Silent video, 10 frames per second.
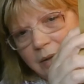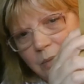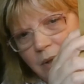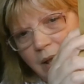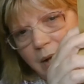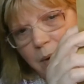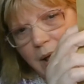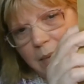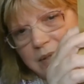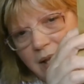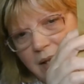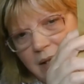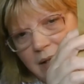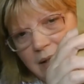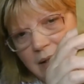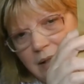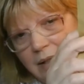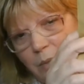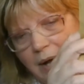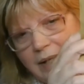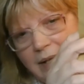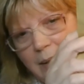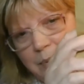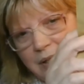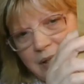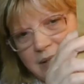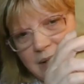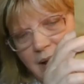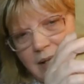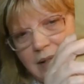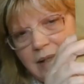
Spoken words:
Like, why did I put it aside?